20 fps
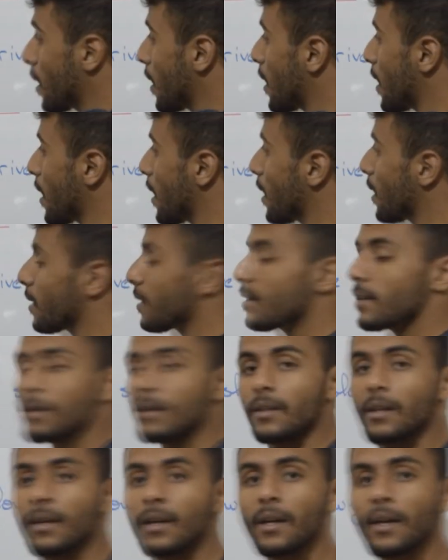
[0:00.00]
And
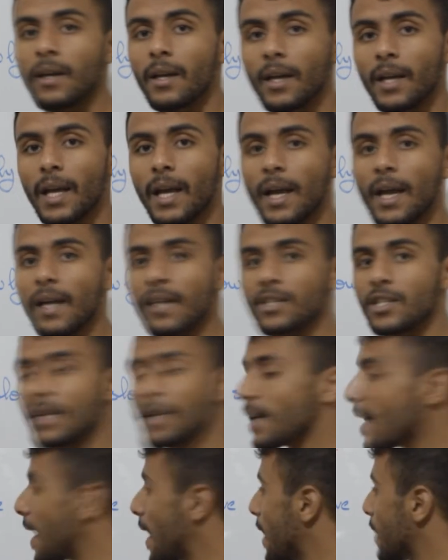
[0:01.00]
I
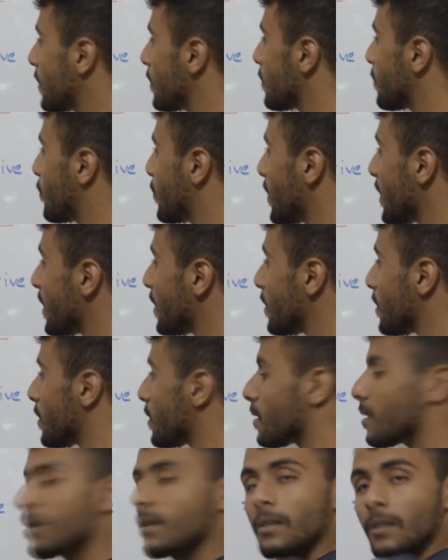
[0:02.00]
actually added
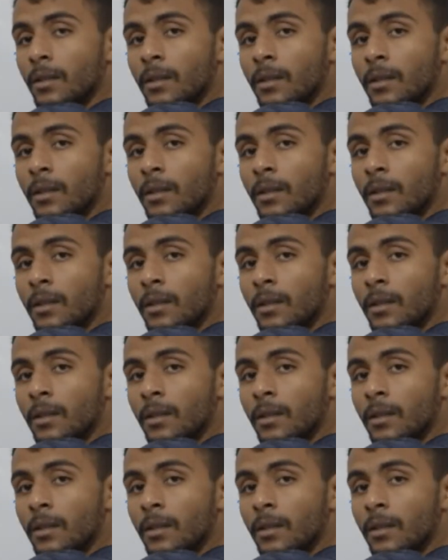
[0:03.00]
please